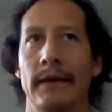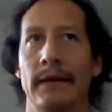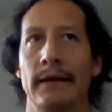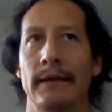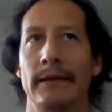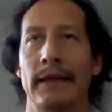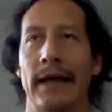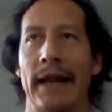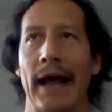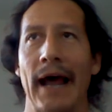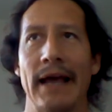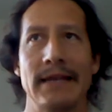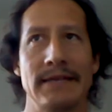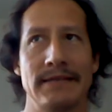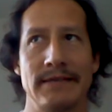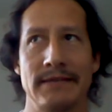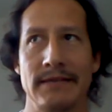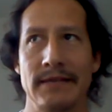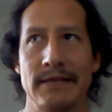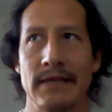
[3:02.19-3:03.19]
that I
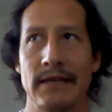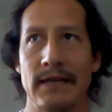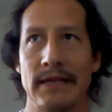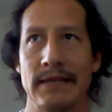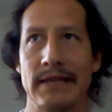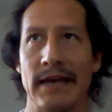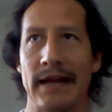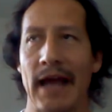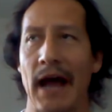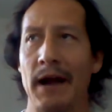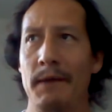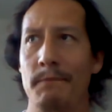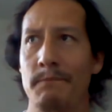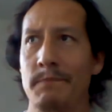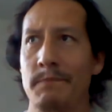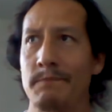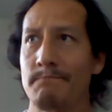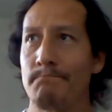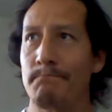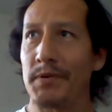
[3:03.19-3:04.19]
see, that I
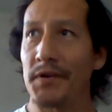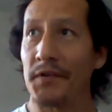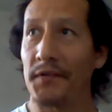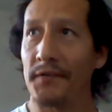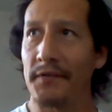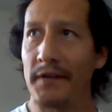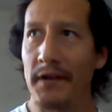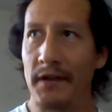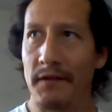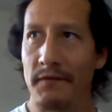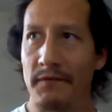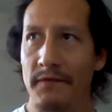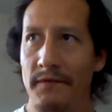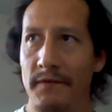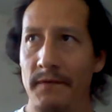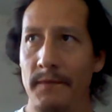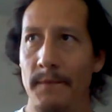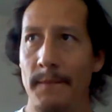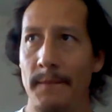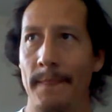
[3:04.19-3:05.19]
perceive
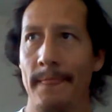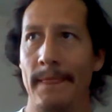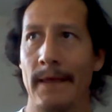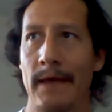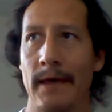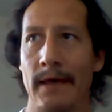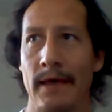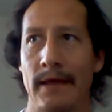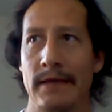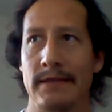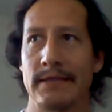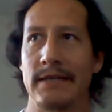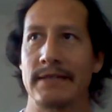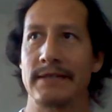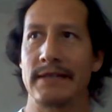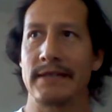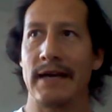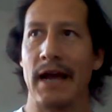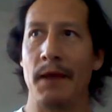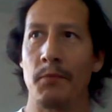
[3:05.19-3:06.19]
that
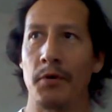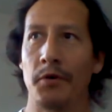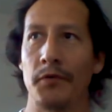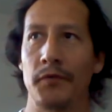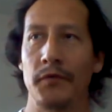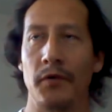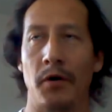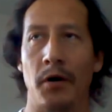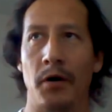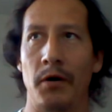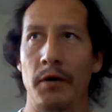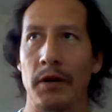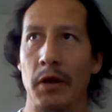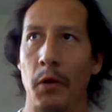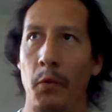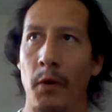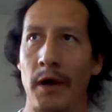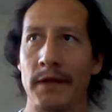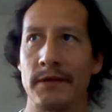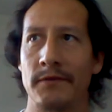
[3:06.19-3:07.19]
time moves only
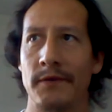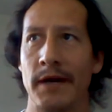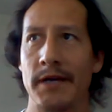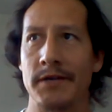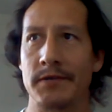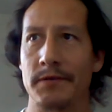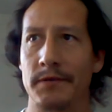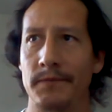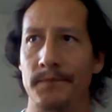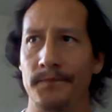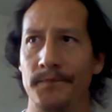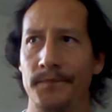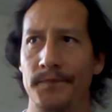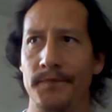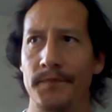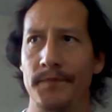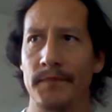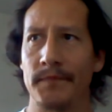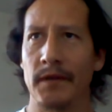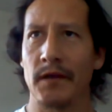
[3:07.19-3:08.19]
in one direction.
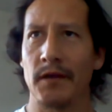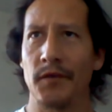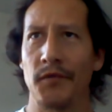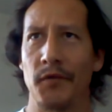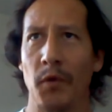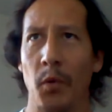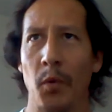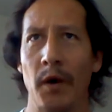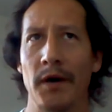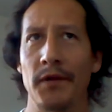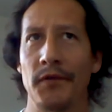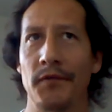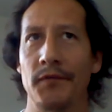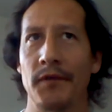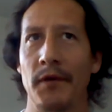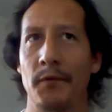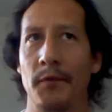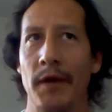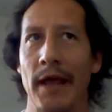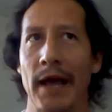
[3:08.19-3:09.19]
So what is
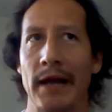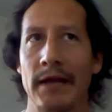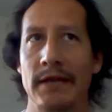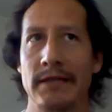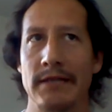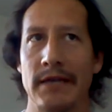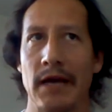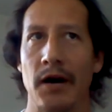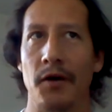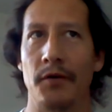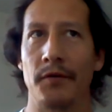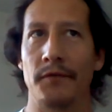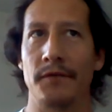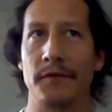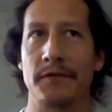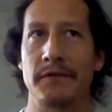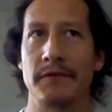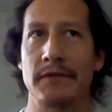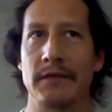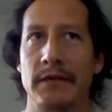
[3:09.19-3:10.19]
the reality out of
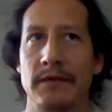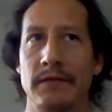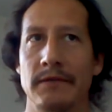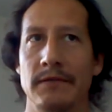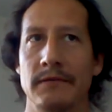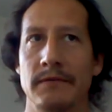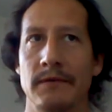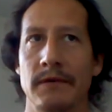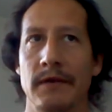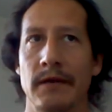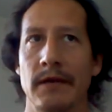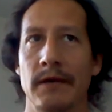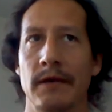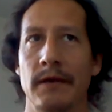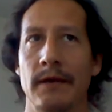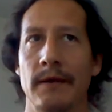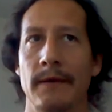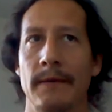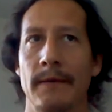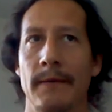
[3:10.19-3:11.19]
these things?
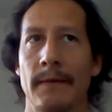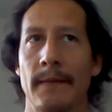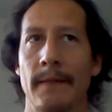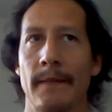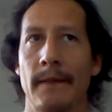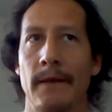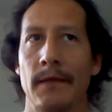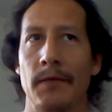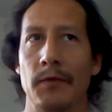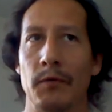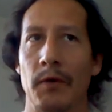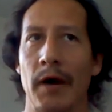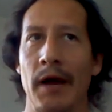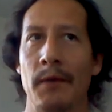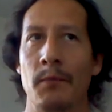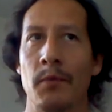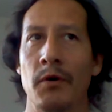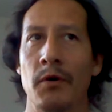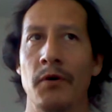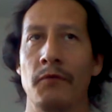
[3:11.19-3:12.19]
Do I
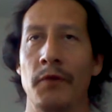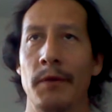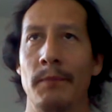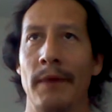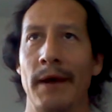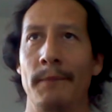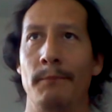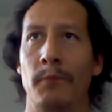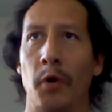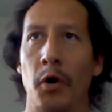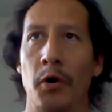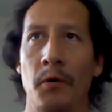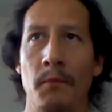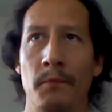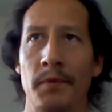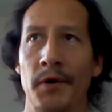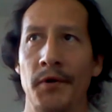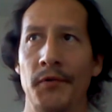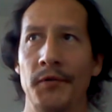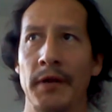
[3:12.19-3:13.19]
move with my own
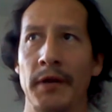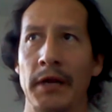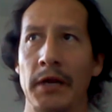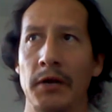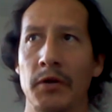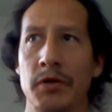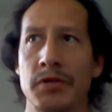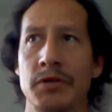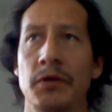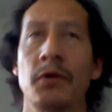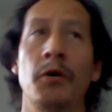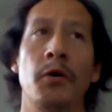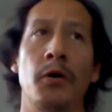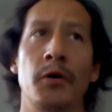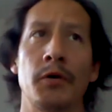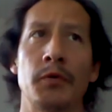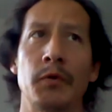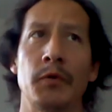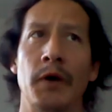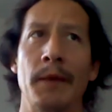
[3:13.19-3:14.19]
personal illusion, or
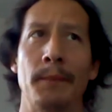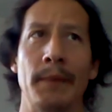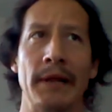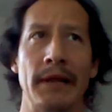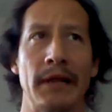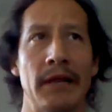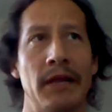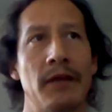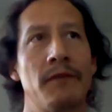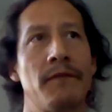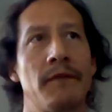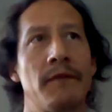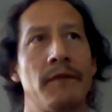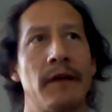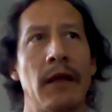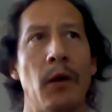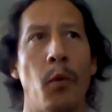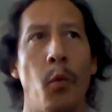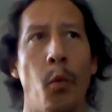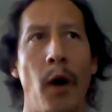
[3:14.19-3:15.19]
do I believe
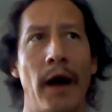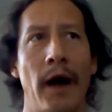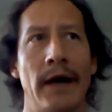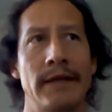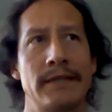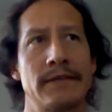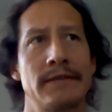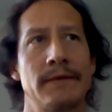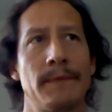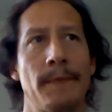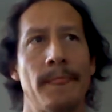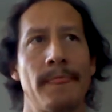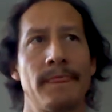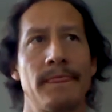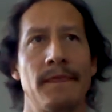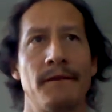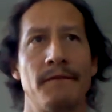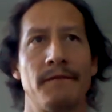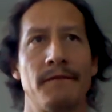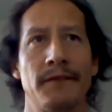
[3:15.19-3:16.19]
in what
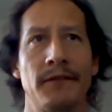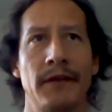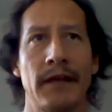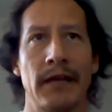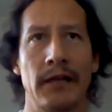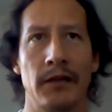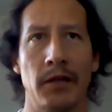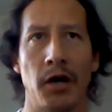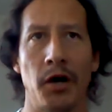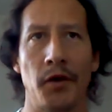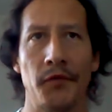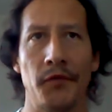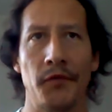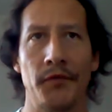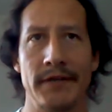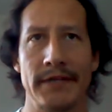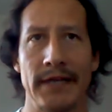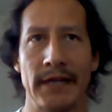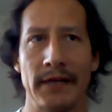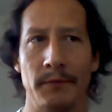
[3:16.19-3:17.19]
the physical laws are
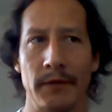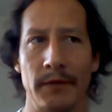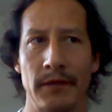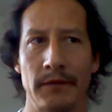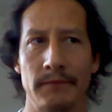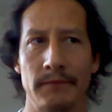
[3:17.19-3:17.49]
telling me?